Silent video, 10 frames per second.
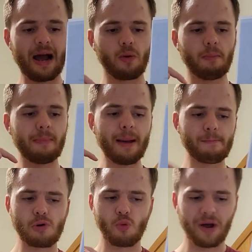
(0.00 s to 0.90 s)
I
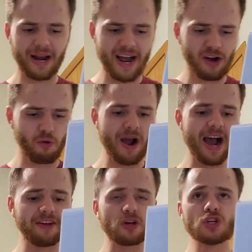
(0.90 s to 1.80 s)
remember when I
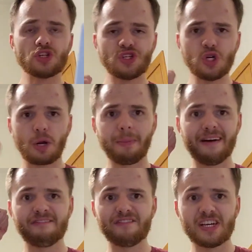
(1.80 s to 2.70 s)
cried, shook
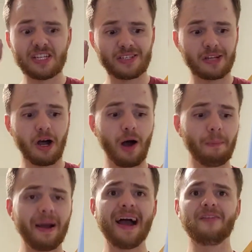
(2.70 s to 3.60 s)
my fist
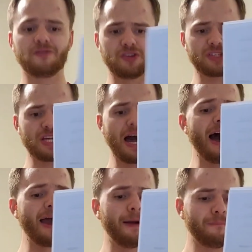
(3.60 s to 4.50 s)
up at the
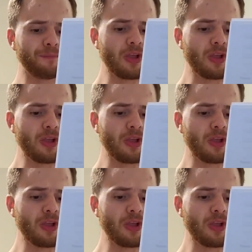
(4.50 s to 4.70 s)
sky.